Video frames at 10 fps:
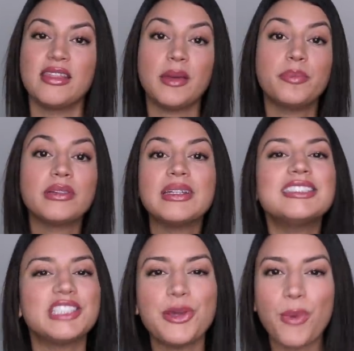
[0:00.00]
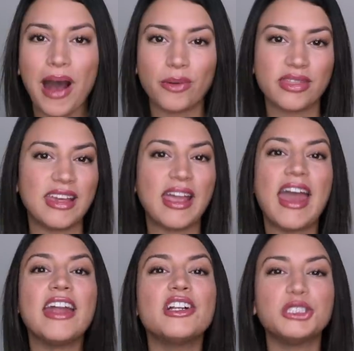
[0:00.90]
they bliss you out,
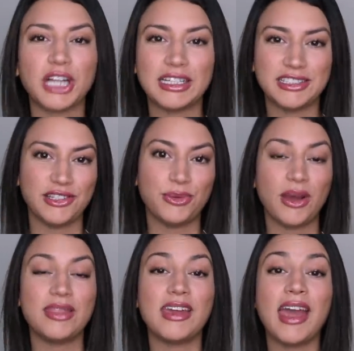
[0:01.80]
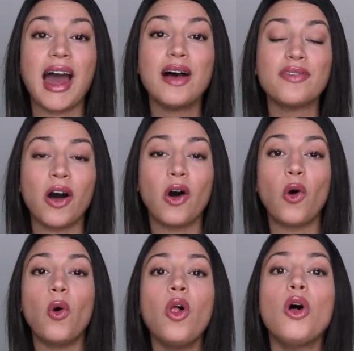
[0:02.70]
they energize you, and they have a
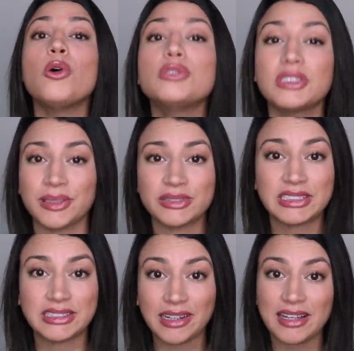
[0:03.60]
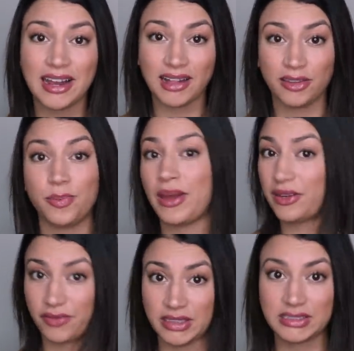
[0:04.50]
whole host of studied health
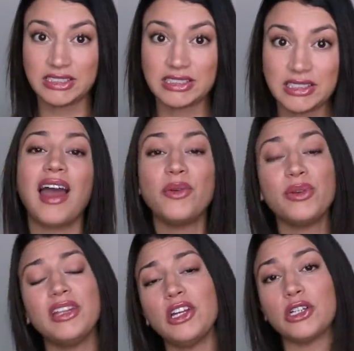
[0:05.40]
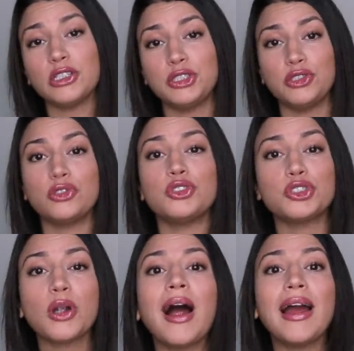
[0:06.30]
benefits. I really urge you to
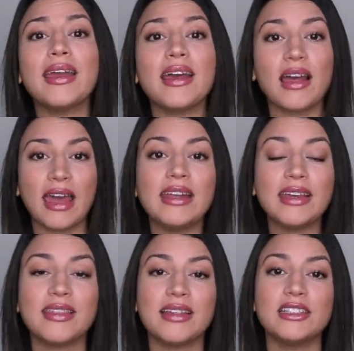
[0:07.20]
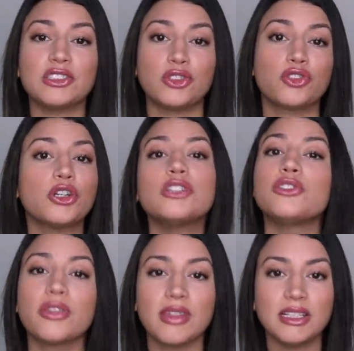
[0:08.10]
try any of these, to turn
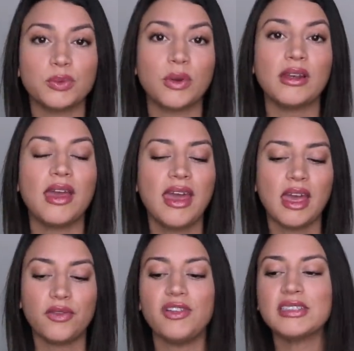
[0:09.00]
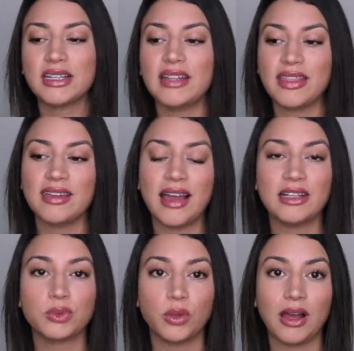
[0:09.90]
to these when it feels like nothing
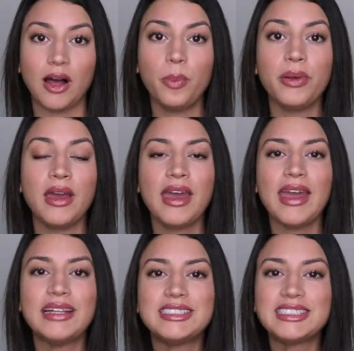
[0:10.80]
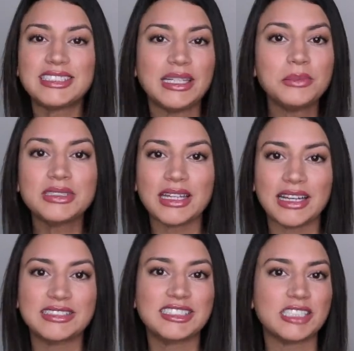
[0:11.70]
else will help. It seems like
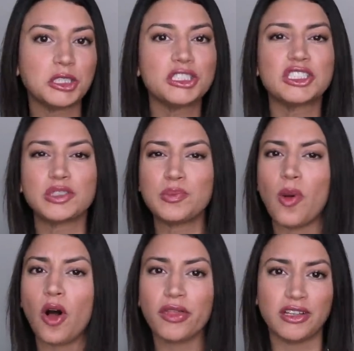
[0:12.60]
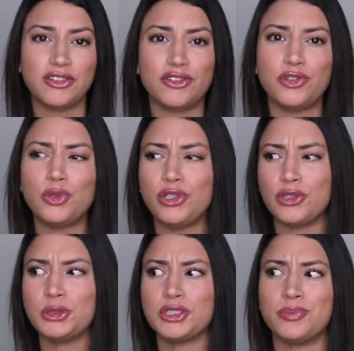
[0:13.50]
it's such a small thing to do, you
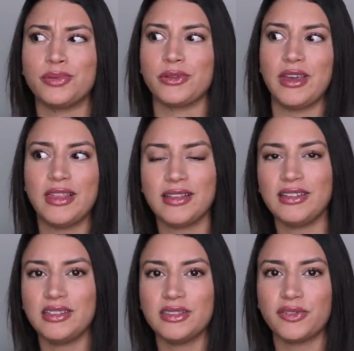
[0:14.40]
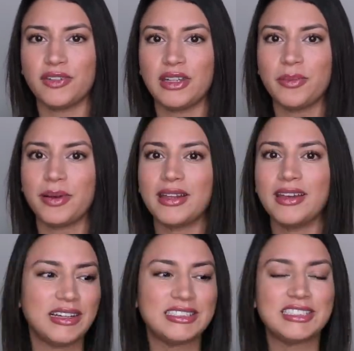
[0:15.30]
know, just breathe a little differently, but
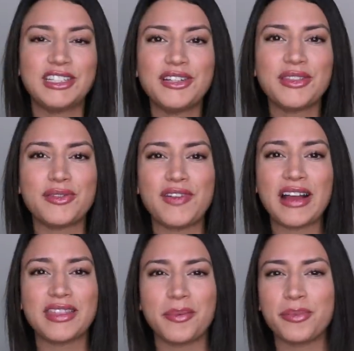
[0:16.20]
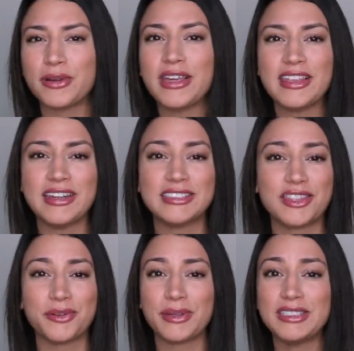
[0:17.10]
consider the fact that breathing
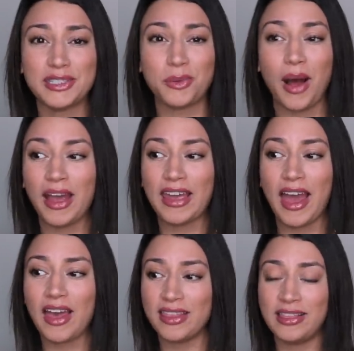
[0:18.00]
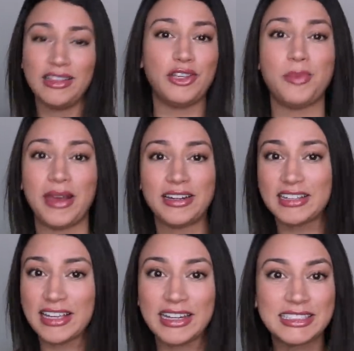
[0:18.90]
is the reason why
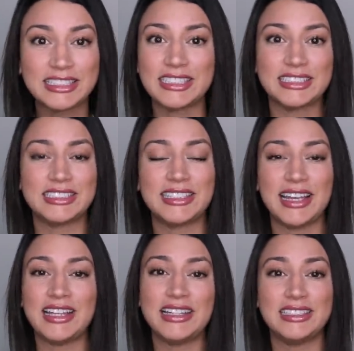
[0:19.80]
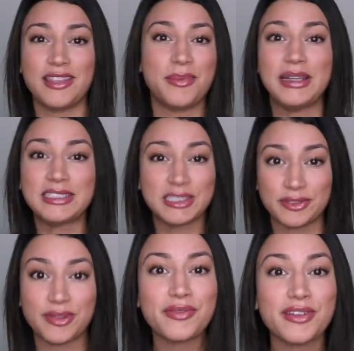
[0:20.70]
humanity exists. It is the basis
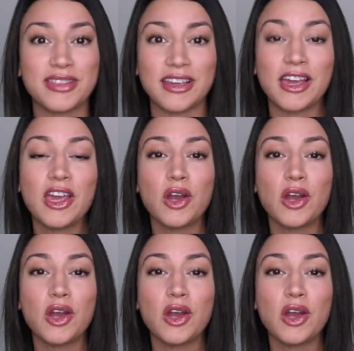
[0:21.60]
of everything.